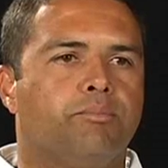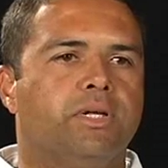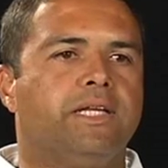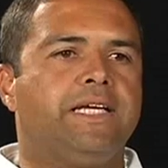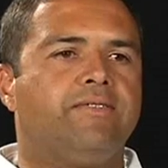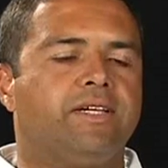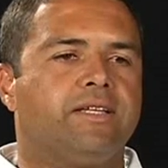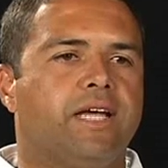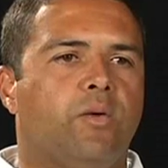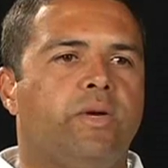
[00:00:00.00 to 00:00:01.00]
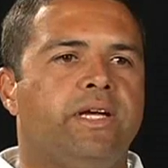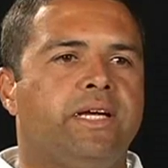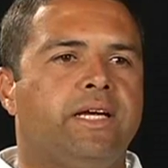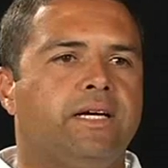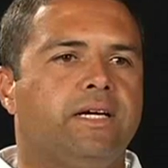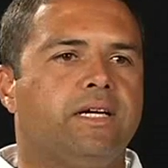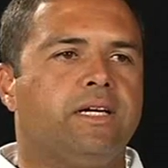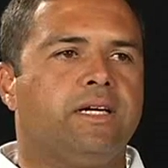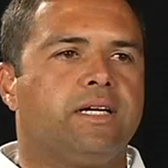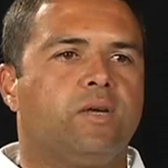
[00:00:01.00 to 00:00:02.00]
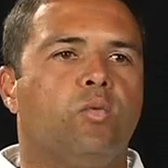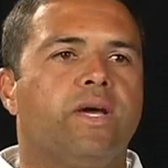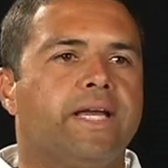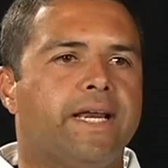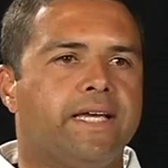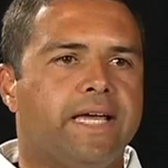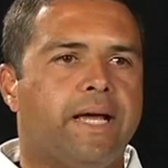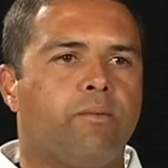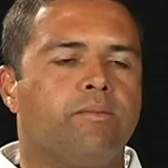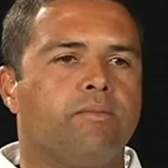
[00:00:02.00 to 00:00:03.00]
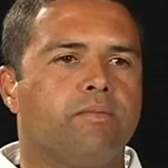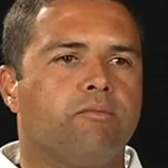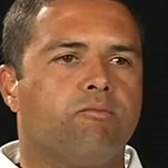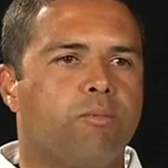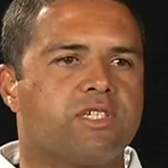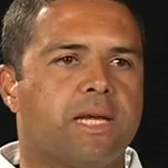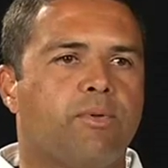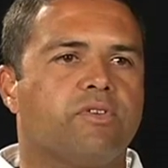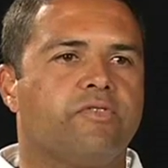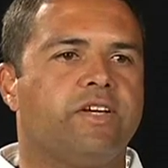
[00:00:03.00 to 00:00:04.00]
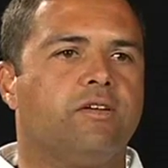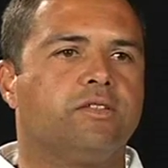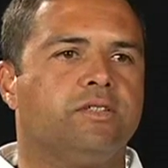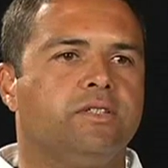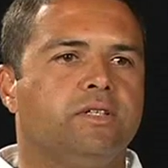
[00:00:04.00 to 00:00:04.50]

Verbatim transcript: believing that we can win any game when we step on the field.